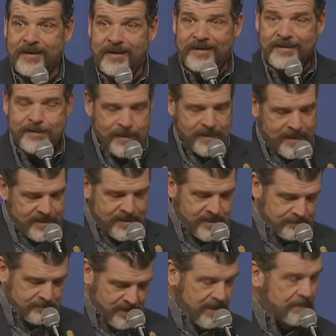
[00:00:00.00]
to get
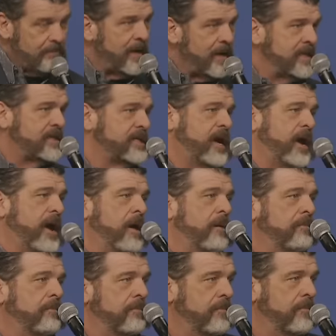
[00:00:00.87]
to be at base
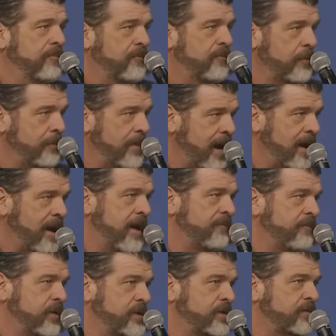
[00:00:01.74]
camp for Mount
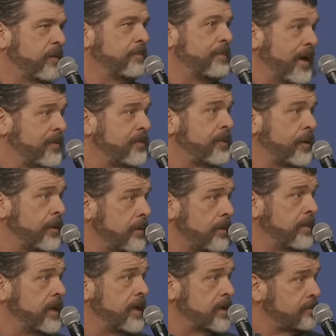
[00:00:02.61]
Everest for about 30
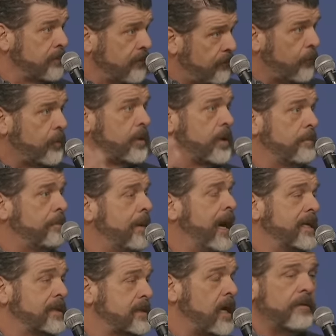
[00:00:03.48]
minutes before you
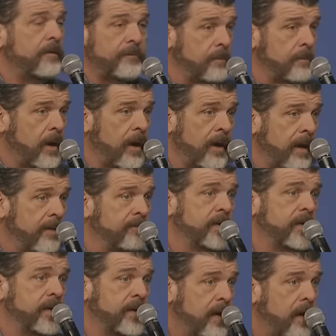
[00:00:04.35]
pass out from not
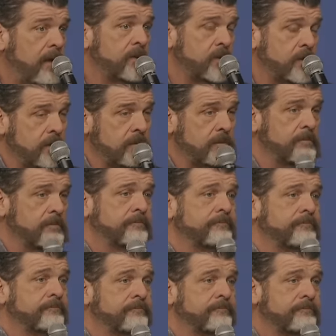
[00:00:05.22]
having any oxygen.
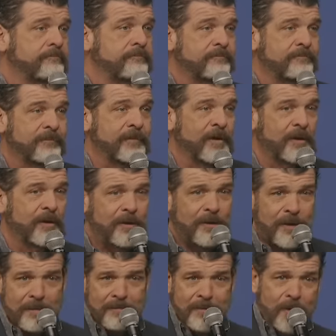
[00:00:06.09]

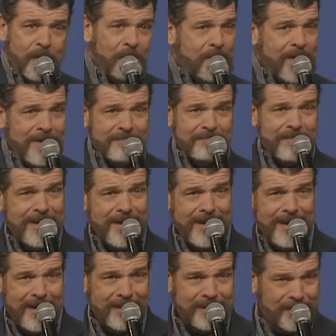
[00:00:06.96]
Come go with
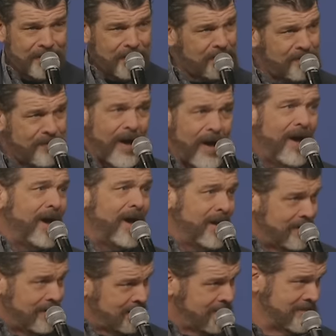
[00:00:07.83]
me. It's so
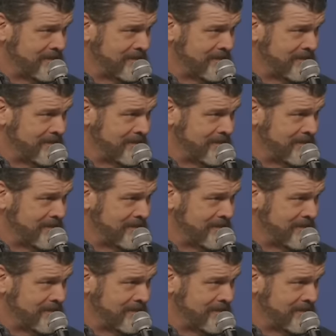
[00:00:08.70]
fun.